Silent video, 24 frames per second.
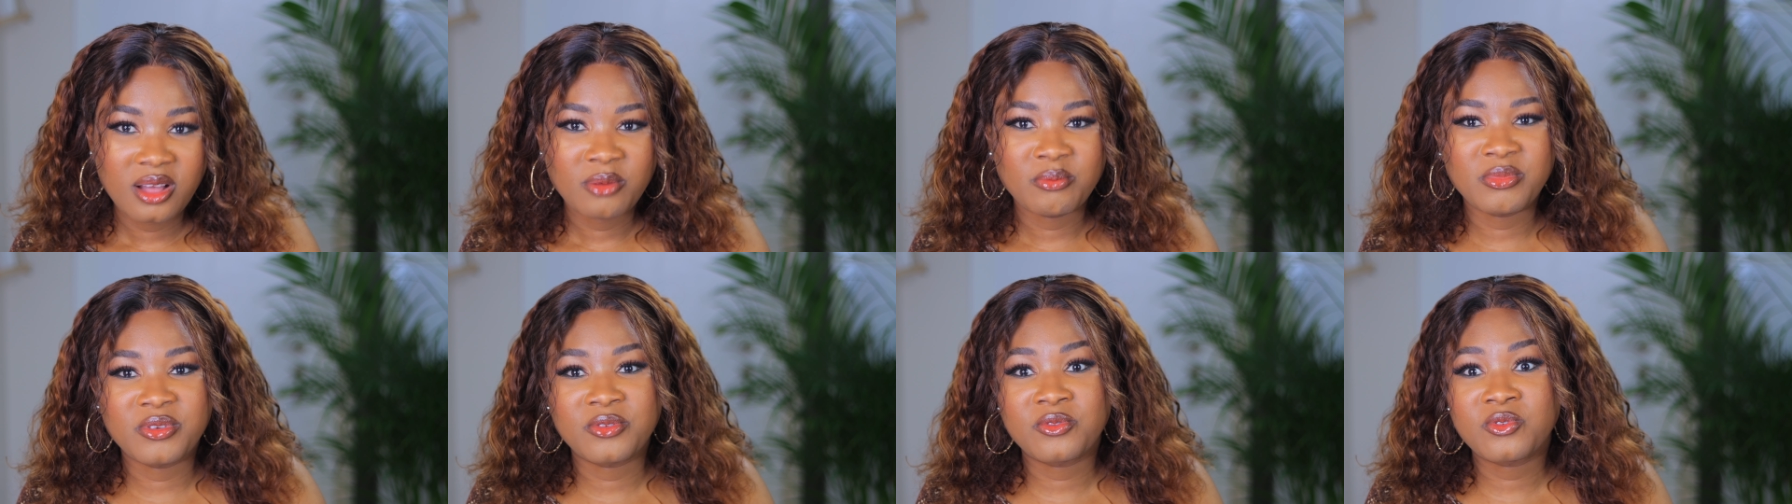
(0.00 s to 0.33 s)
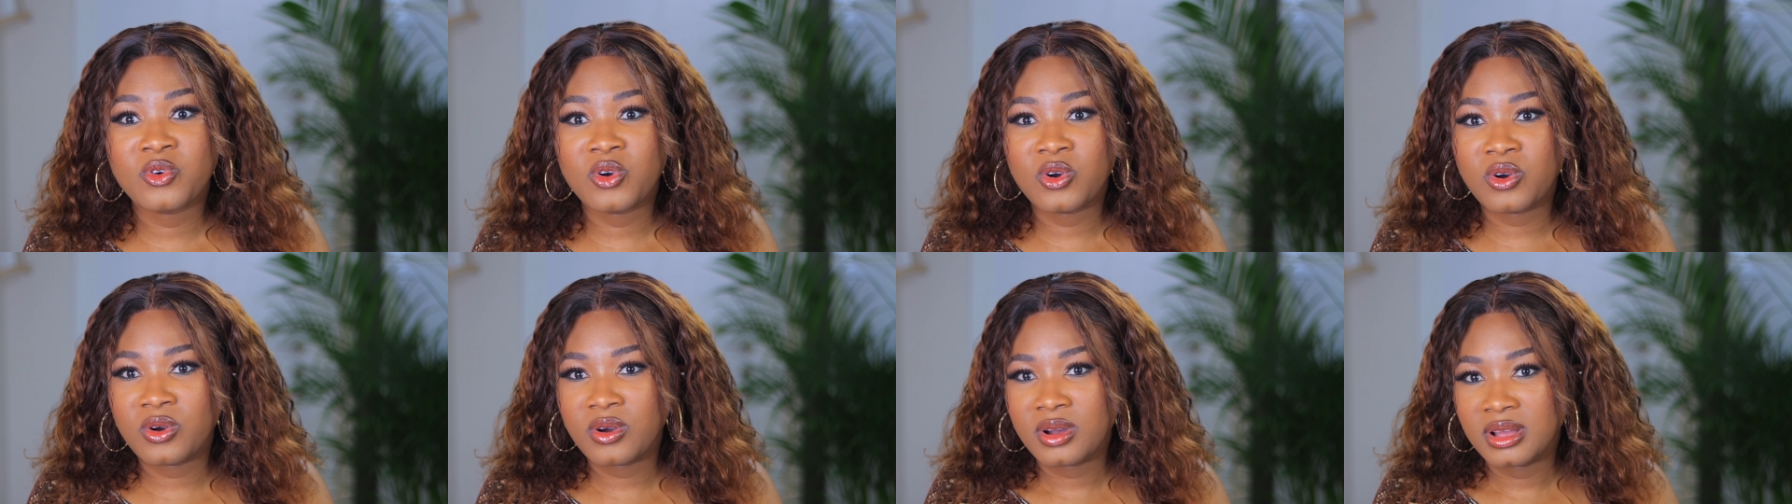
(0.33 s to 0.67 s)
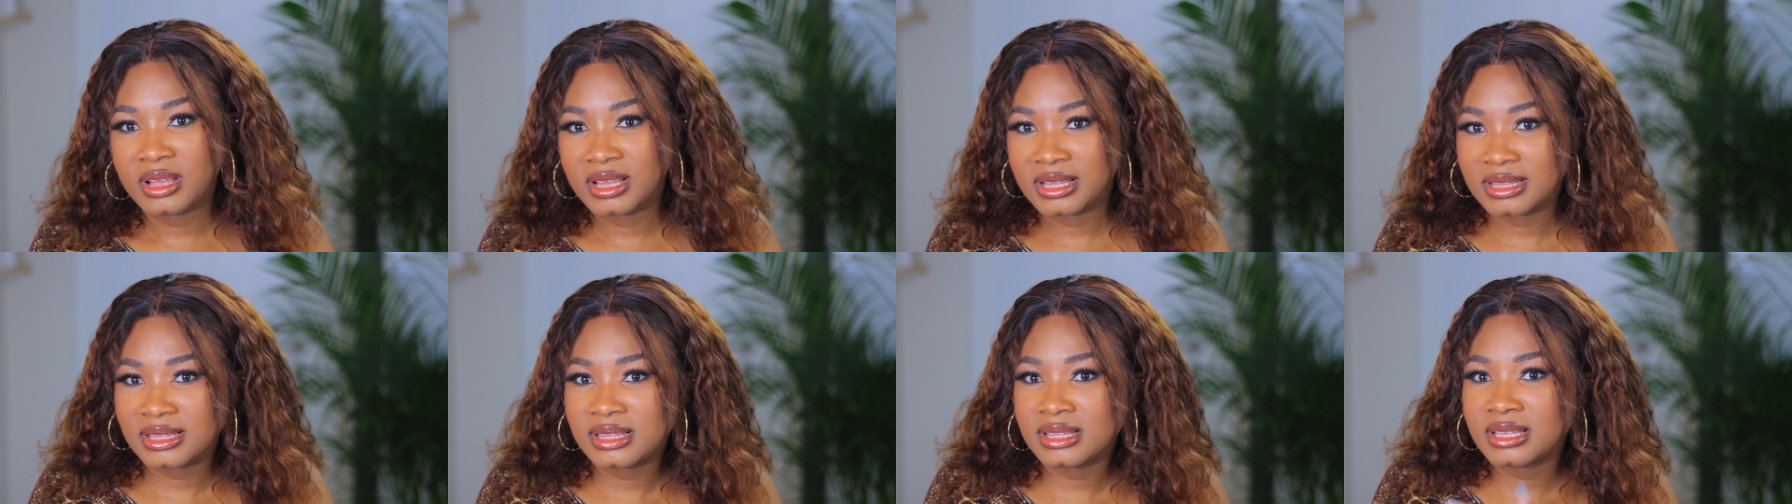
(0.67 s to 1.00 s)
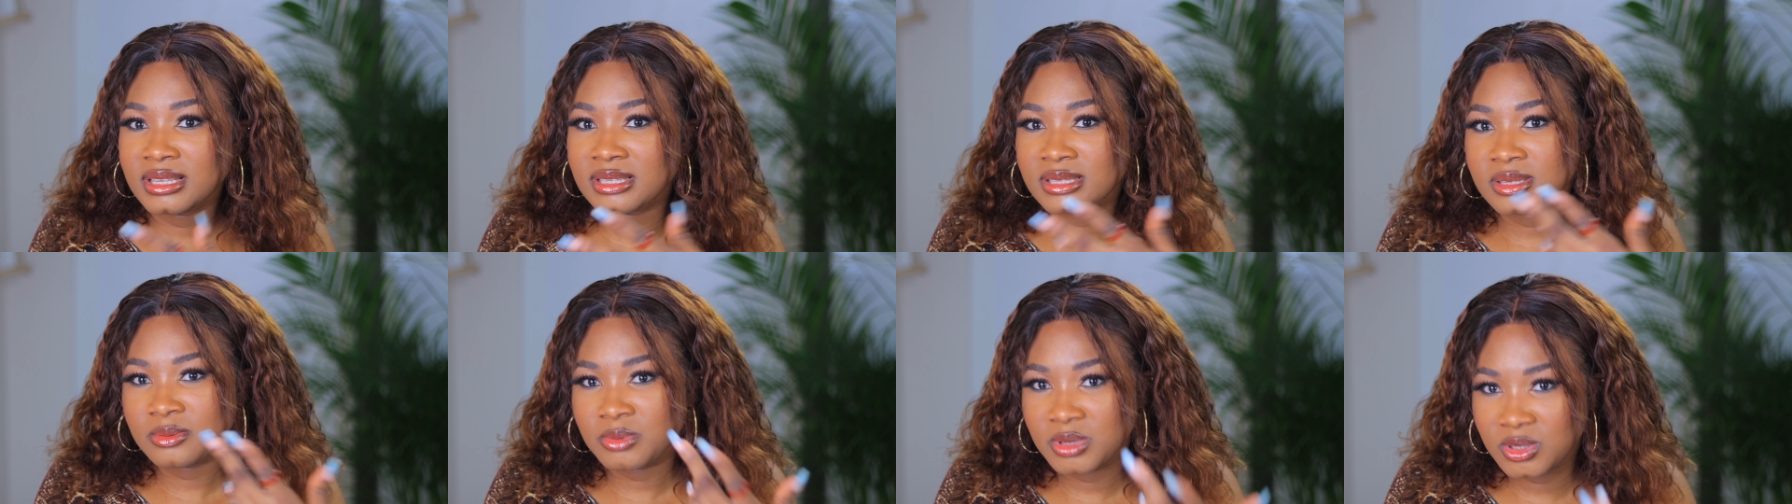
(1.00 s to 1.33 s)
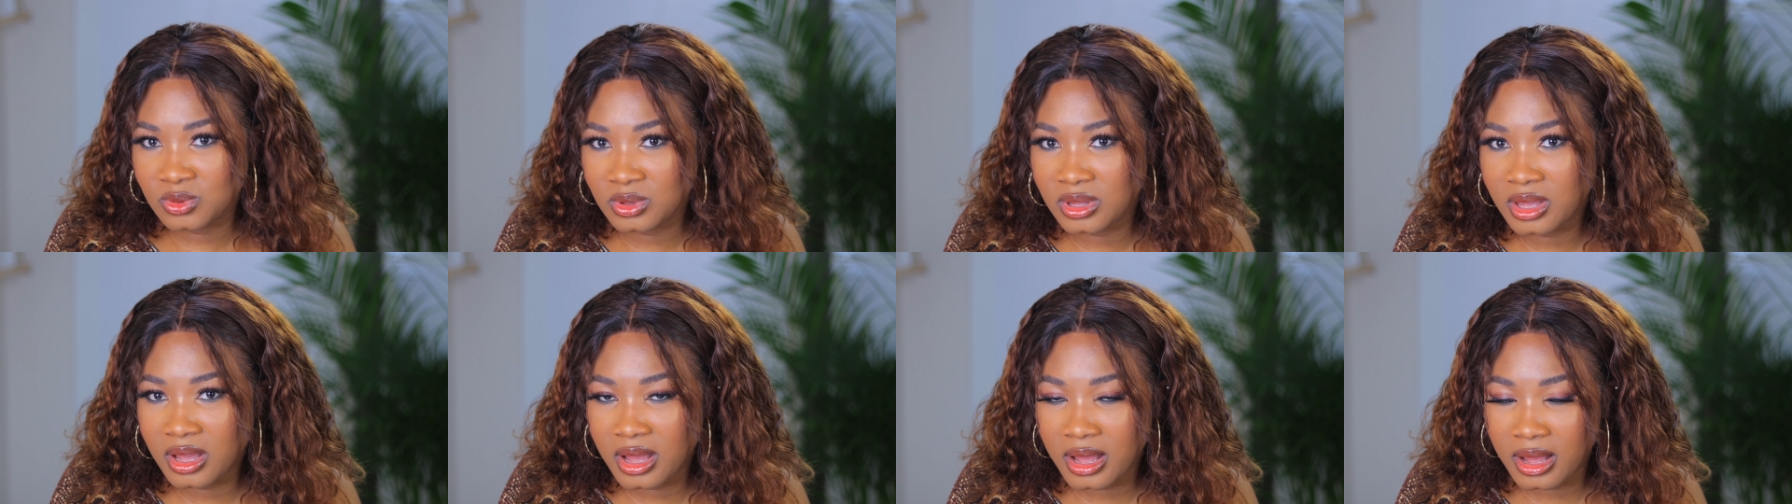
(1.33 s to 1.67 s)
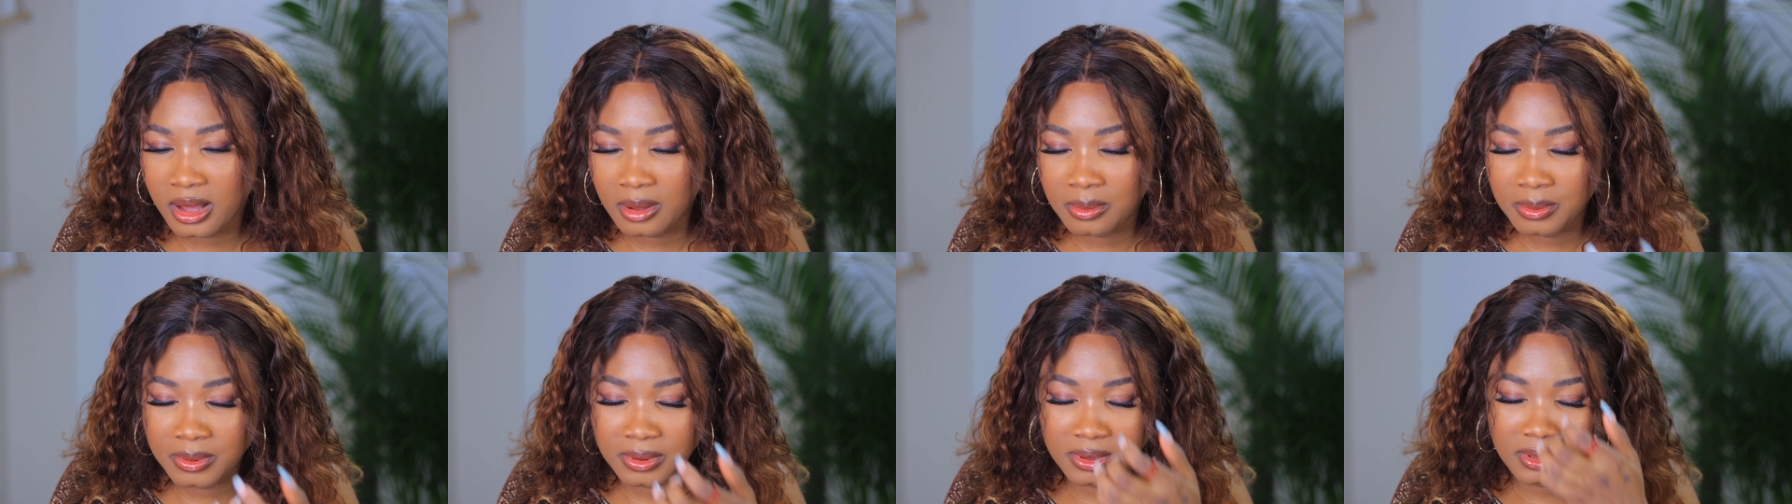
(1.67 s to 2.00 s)
before it leads me to the
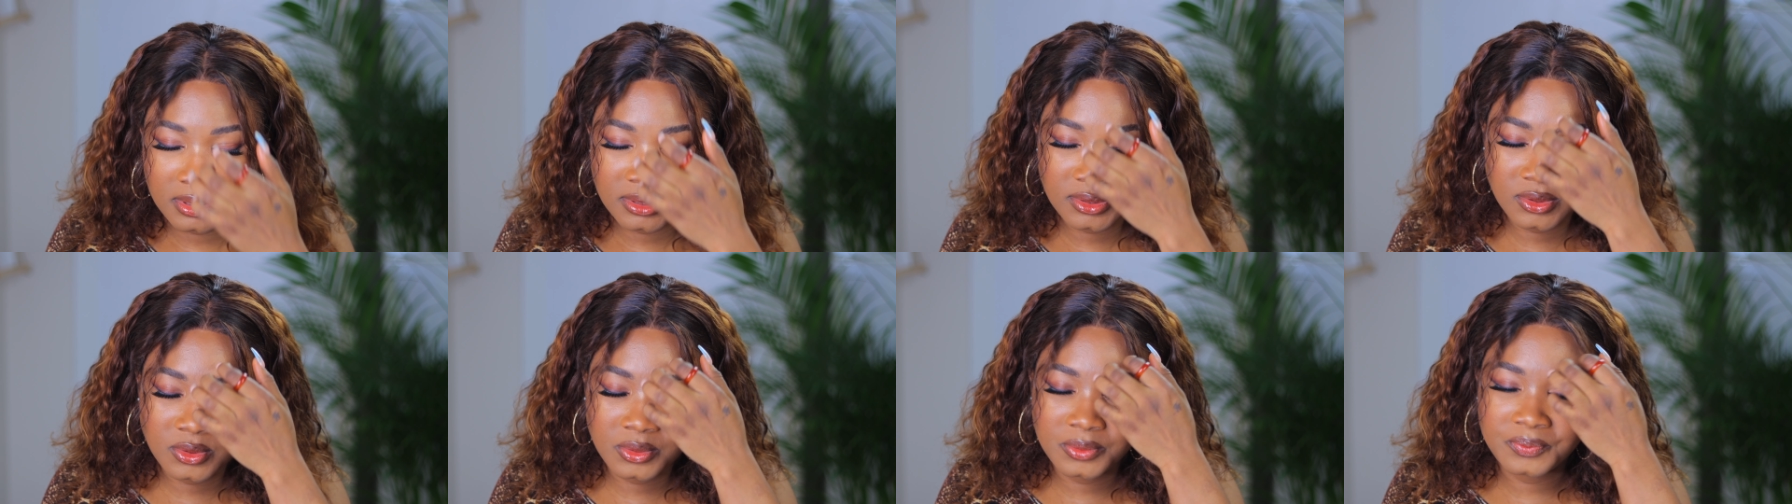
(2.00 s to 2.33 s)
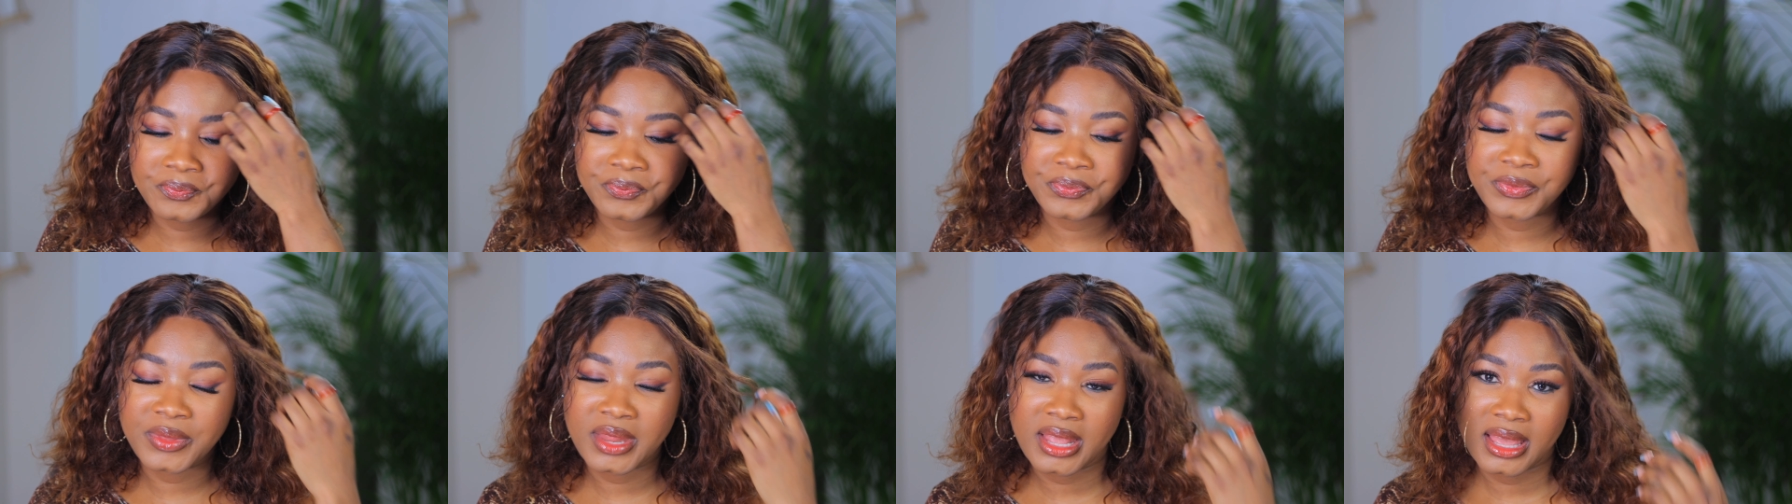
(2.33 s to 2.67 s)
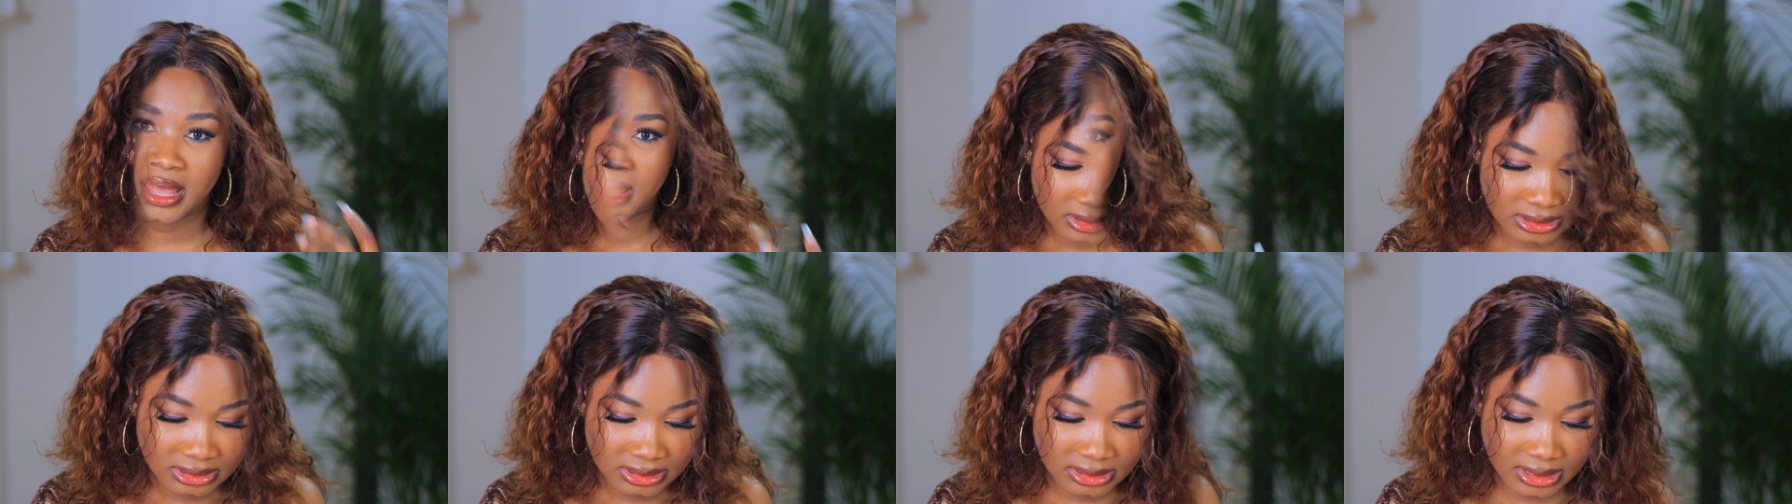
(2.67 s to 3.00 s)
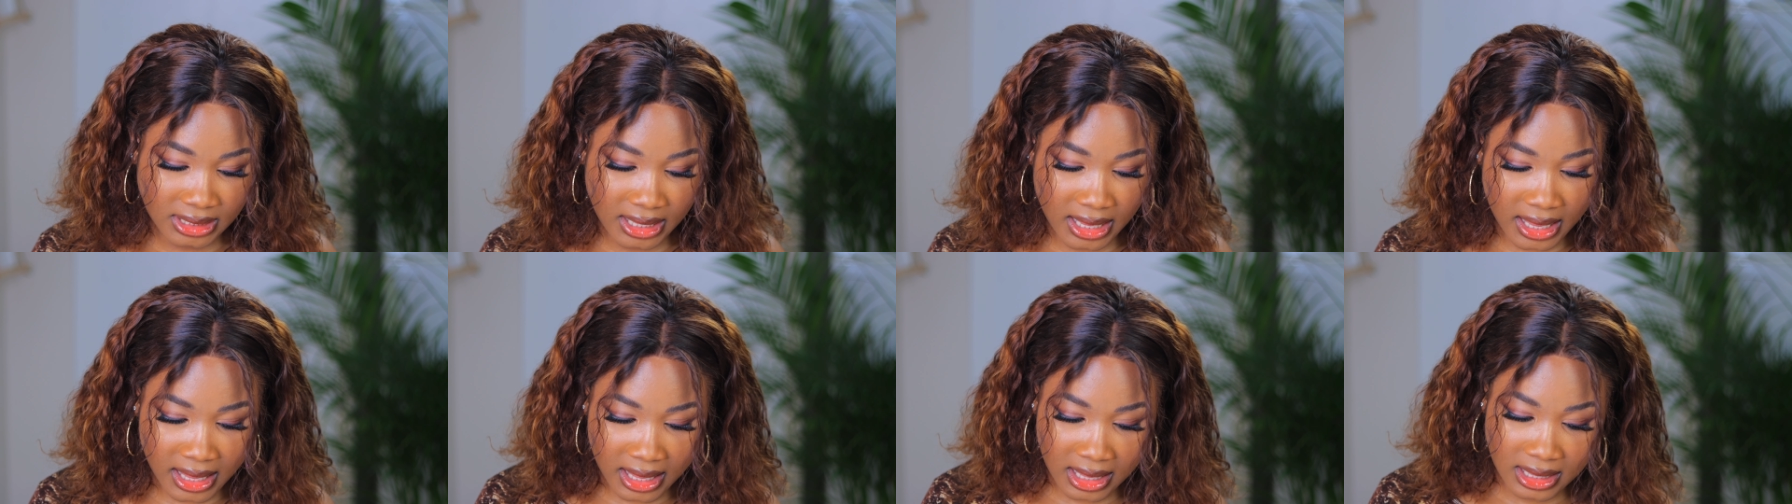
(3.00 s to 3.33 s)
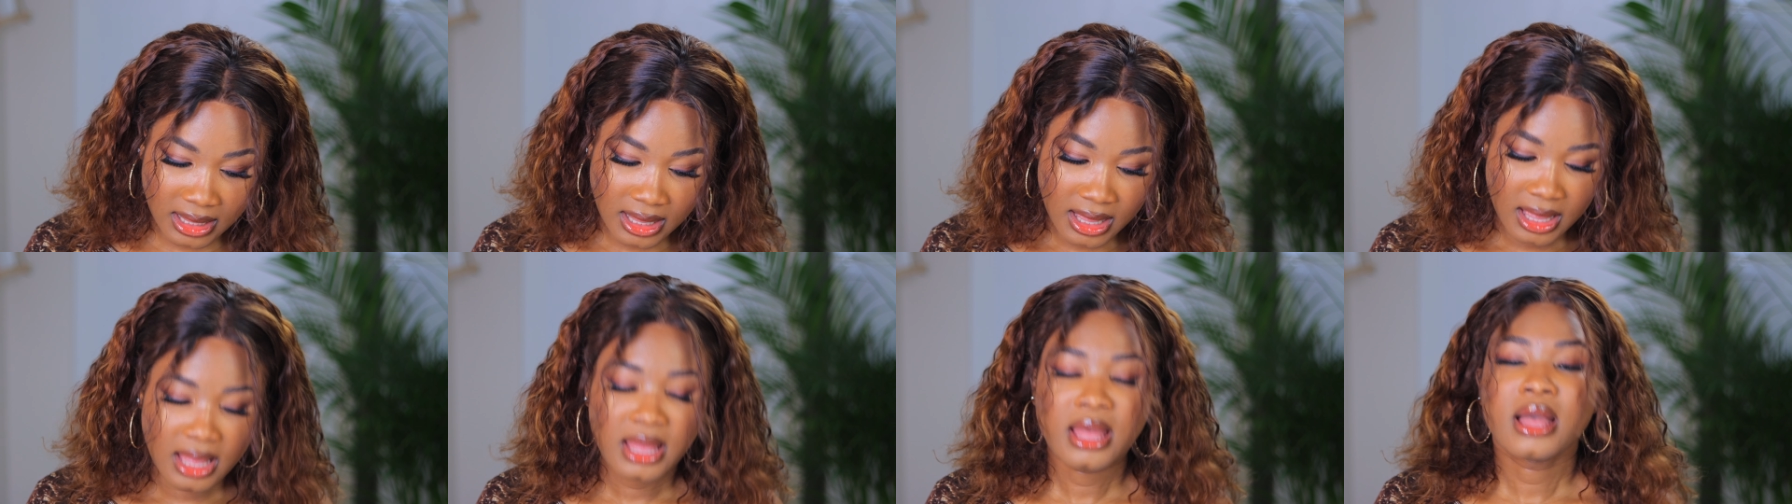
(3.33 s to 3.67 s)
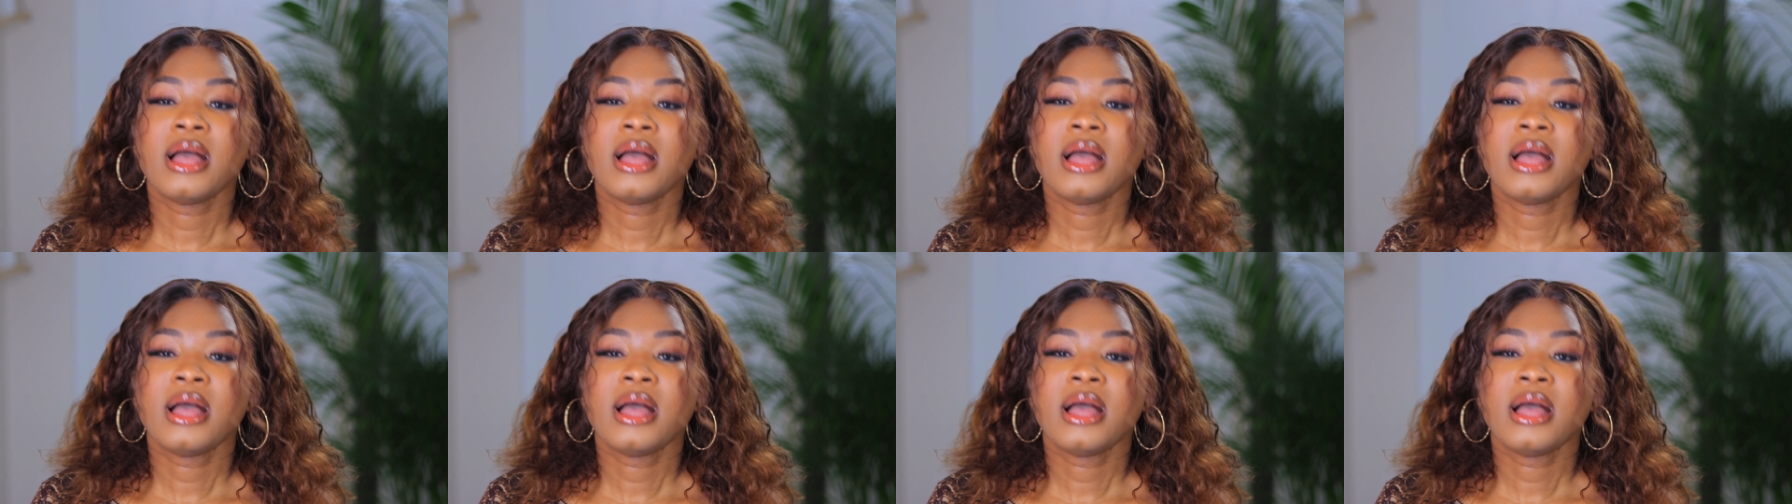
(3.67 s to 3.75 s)
app. So yeah. Then